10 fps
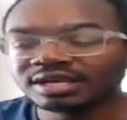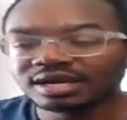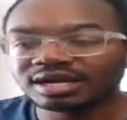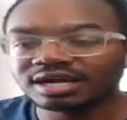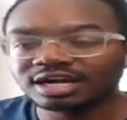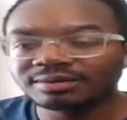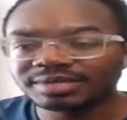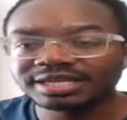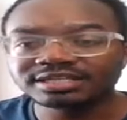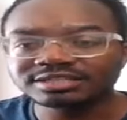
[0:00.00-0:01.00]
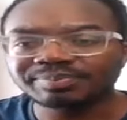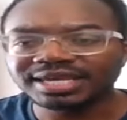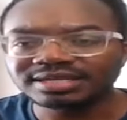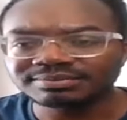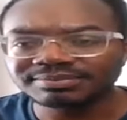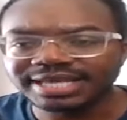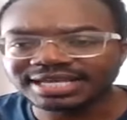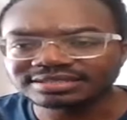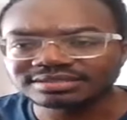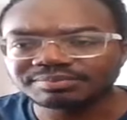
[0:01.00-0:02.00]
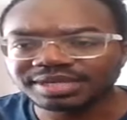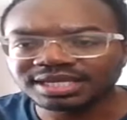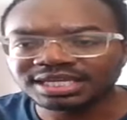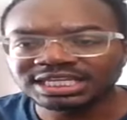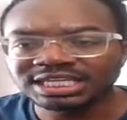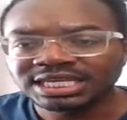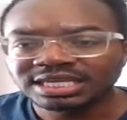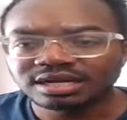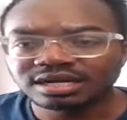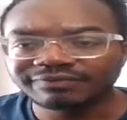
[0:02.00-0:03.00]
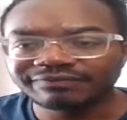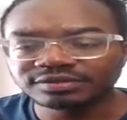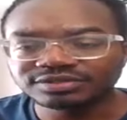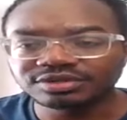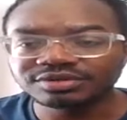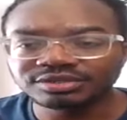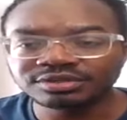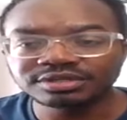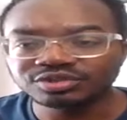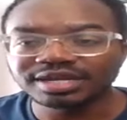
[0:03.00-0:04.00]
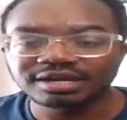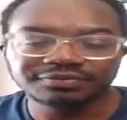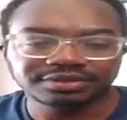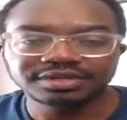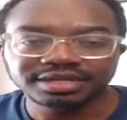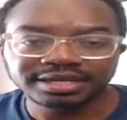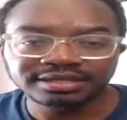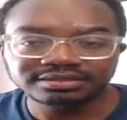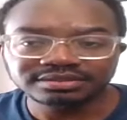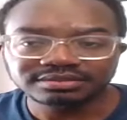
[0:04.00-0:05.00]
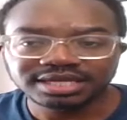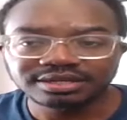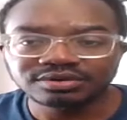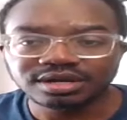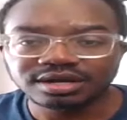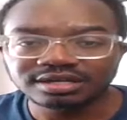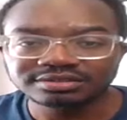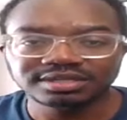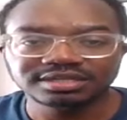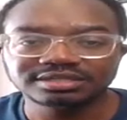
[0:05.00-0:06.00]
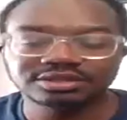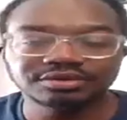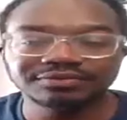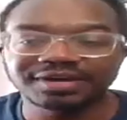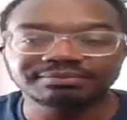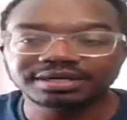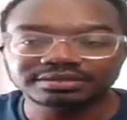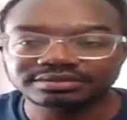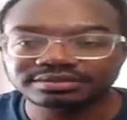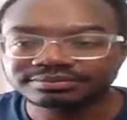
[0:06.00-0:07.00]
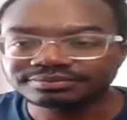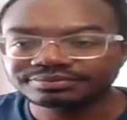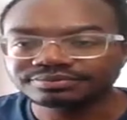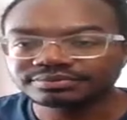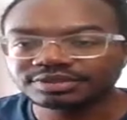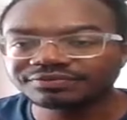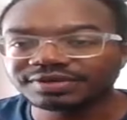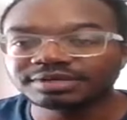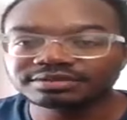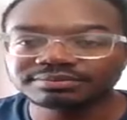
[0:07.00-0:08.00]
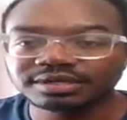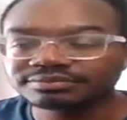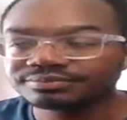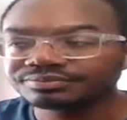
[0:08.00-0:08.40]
Um, it is paid. Somebody asked, is it paid? Uh, the first 30, you can try it out for 30 days at no cost, and then it's 35 bucks, 35 bucks a month.